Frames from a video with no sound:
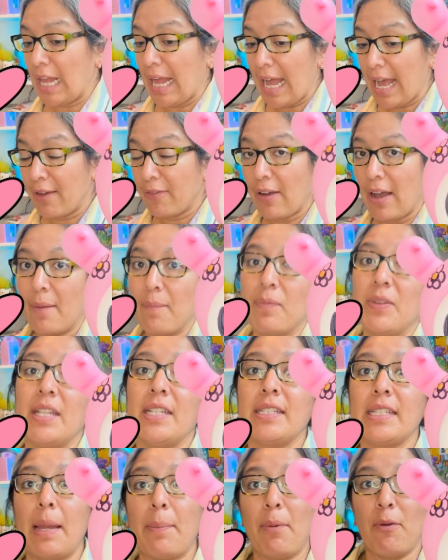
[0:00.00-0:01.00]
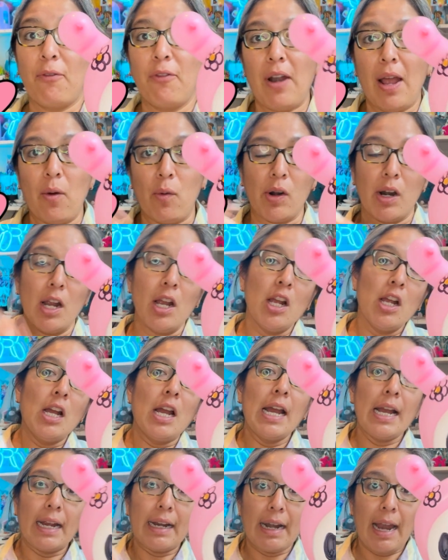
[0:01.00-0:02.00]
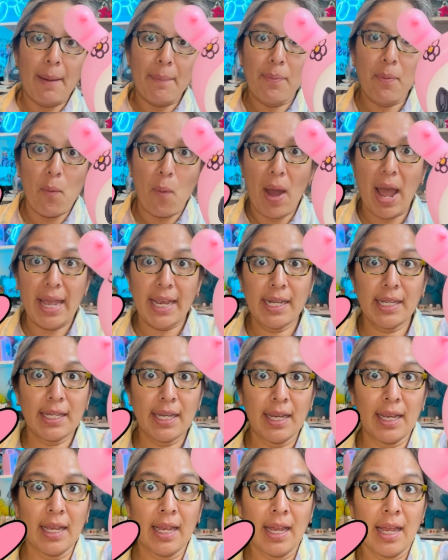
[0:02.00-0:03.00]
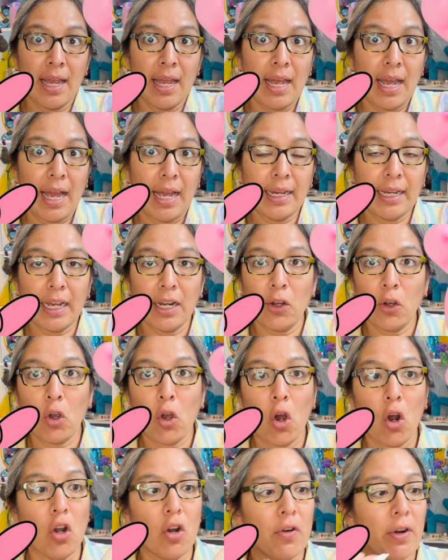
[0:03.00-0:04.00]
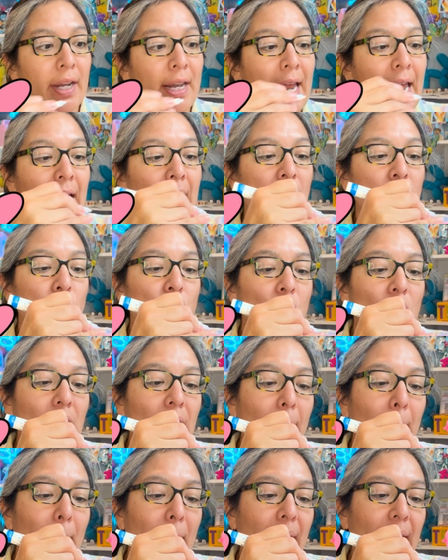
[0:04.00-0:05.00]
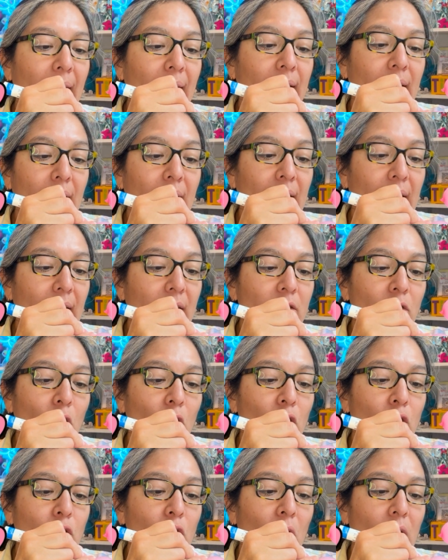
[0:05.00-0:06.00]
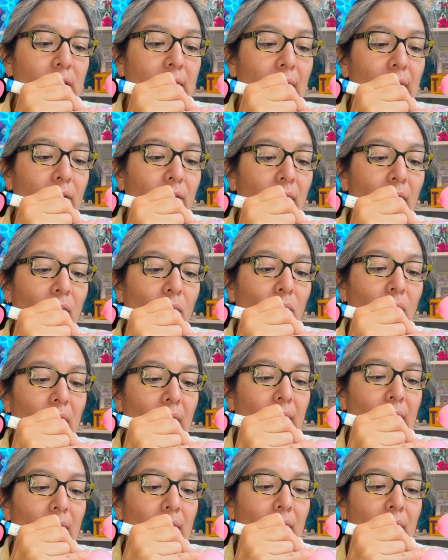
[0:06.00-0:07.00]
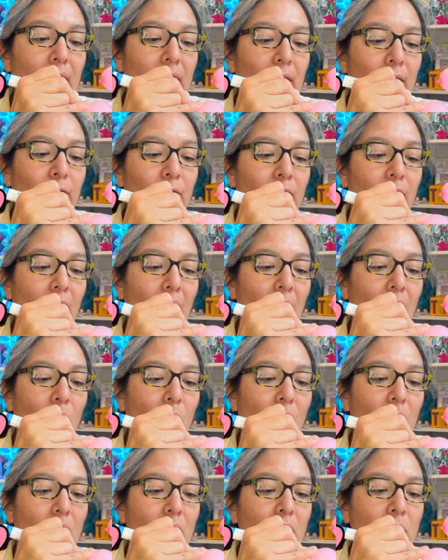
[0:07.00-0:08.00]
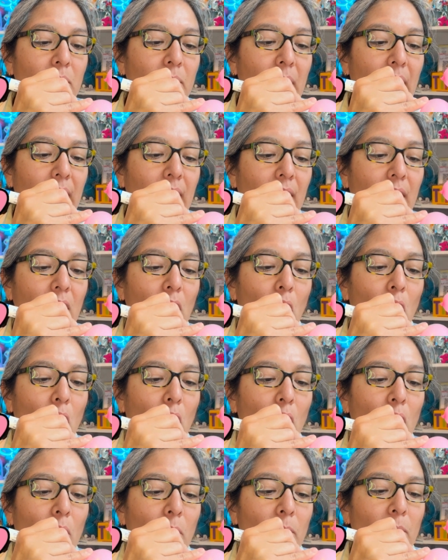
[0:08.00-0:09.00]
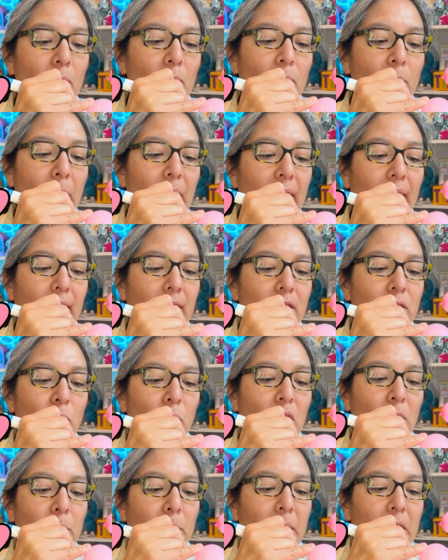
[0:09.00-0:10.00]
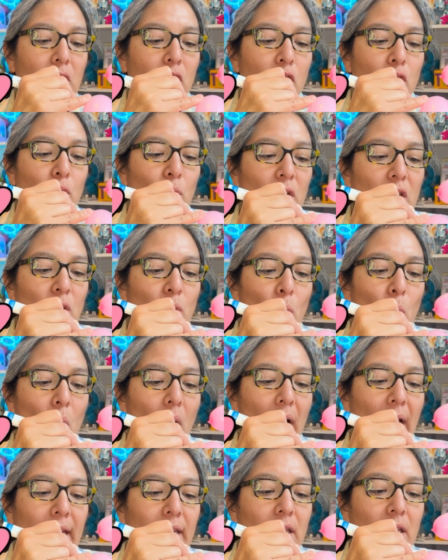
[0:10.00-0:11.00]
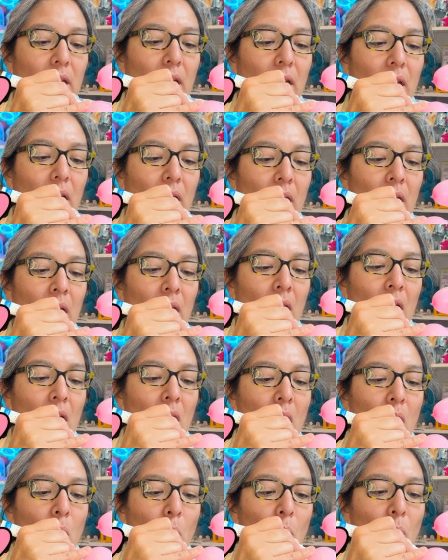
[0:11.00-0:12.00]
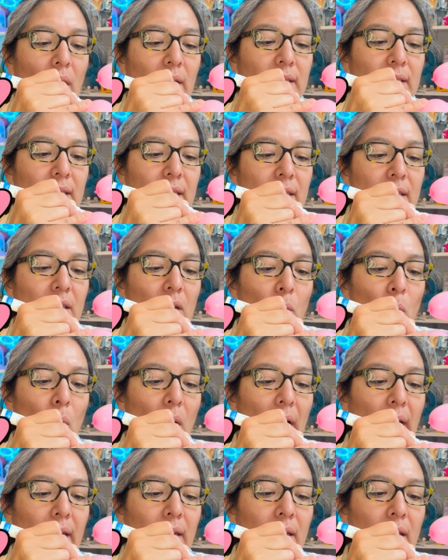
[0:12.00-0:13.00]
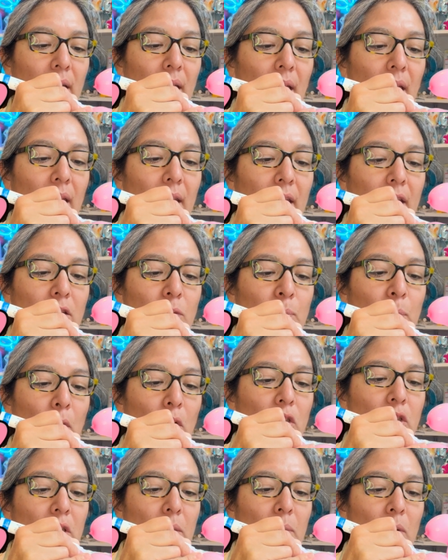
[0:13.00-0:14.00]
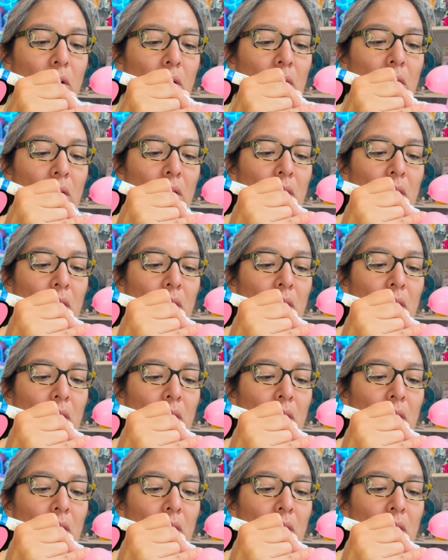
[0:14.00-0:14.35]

have this type of flower. Grab white and kind of color it. You can make these also as a regular little flower, making all the petals with pinch twist white, 160 white. It is possible,